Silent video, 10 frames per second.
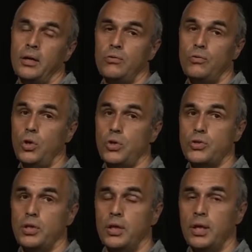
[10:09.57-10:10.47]

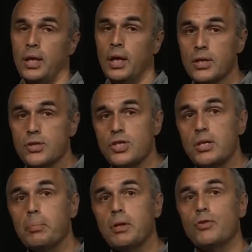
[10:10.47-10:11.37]
First,
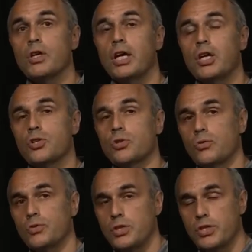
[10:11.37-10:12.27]
simplification
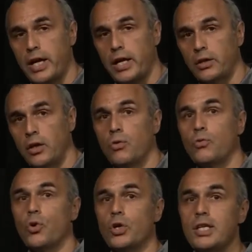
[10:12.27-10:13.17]
of design
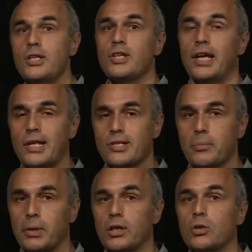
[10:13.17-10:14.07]
for easy
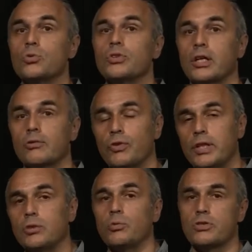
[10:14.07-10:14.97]
assembly could
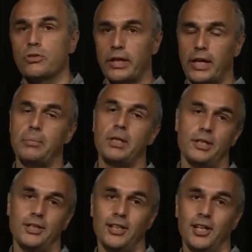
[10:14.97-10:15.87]
conflict with
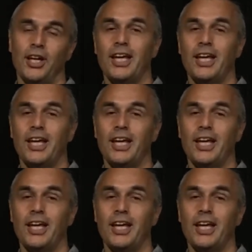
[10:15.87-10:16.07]
reliability